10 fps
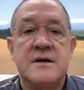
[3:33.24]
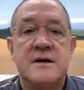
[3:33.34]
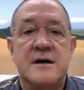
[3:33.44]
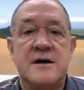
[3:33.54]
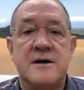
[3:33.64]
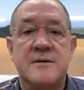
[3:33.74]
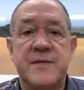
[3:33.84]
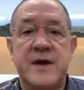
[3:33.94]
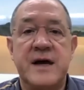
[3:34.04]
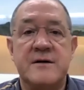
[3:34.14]
Um,
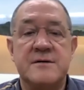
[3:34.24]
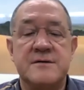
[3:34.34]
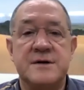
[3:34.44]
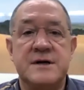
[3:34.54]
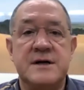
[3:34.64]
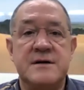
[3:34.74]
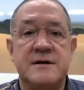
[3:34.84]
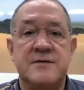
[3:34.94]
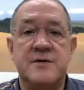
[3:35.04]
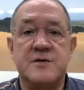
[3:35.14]
and he,
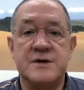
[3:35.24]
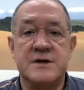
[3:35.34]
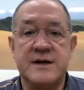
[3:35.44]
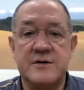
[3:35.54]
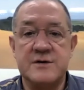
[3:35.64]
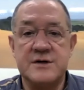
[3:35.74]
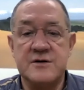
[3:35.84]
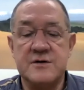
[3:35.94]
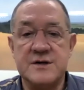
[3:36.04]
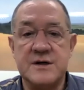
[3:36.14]
at those in those
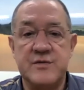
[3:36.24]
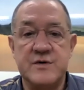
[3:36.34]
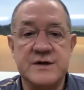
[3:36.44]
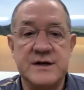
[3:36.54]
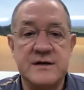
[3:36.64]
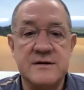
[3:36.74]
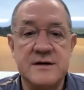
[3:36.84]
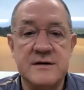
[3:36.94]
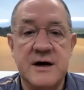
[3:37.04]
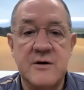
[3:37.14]
years, he presented
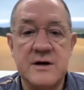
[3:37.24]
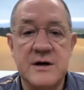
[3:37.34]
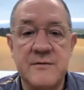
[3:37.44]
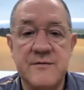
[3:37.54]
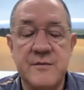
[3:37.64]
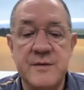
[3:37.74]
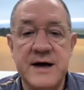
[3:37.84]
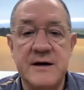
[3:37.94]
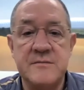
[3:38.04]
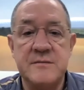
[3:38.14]
the outcome from
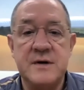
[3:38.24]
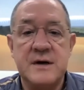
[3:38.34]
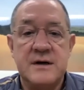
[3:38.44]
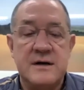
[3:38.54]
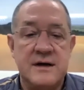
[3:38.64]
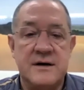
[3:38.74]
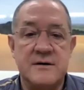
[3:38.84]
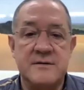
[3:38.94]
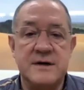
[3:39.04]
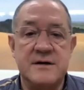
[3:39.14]
that in,
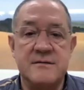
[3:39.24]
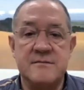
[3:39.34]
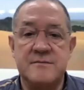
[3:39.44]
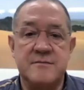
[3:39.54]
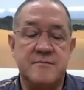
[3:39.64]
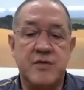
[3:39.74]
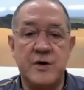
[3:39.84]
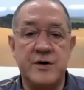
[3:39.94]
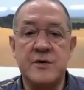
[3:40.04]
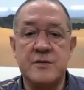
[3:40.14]
uh, in
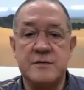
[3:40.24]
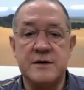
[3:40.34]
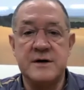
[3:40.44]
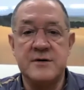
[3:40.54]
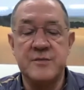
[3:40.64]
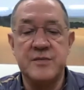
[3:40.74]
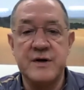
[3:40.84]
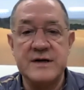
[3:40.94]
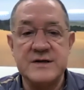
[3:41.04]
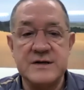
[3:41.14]
Bordeaux and other
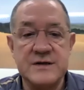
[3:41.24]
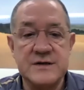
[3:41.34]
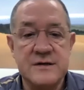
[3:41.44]
places.